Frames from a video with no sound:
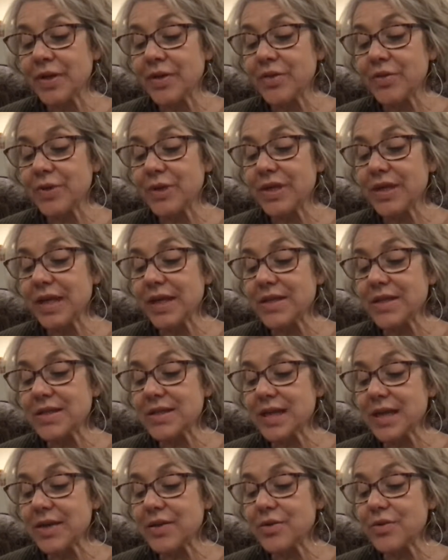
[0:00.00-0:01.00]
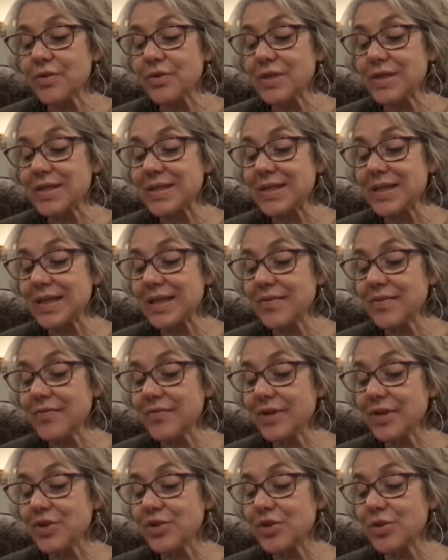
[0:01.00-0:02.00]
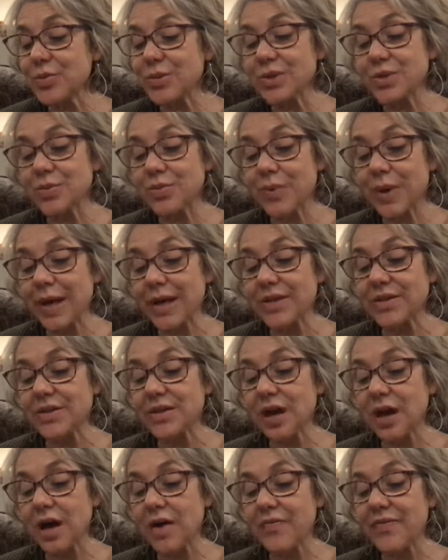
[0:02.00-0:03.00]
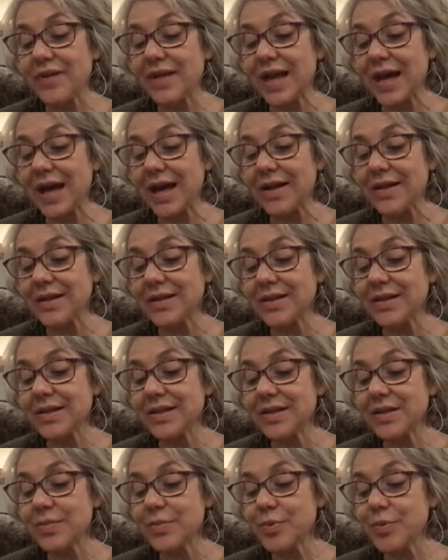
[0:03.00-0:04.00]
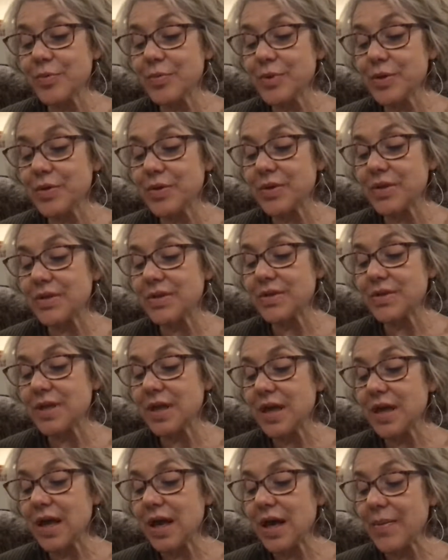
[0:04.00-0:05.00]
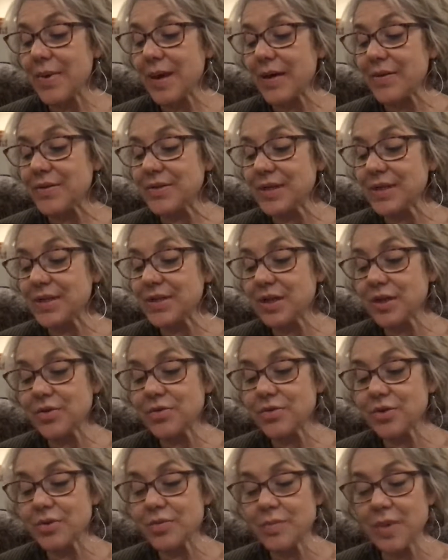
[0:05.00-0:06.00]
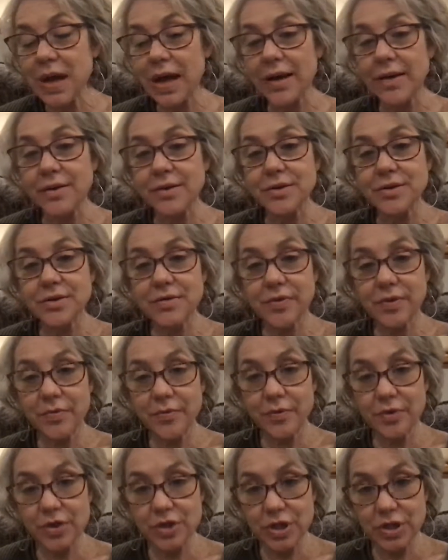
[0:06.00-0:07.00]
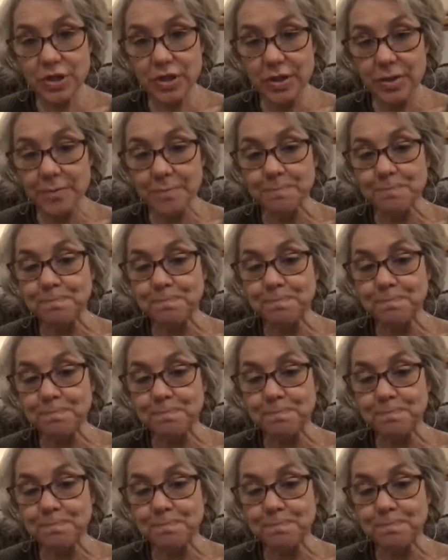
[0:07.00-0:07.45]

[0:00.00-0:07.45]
Three days later, the Sea Adventure was wrecked off an island in the Bermudas, about 600 miles from Virginia.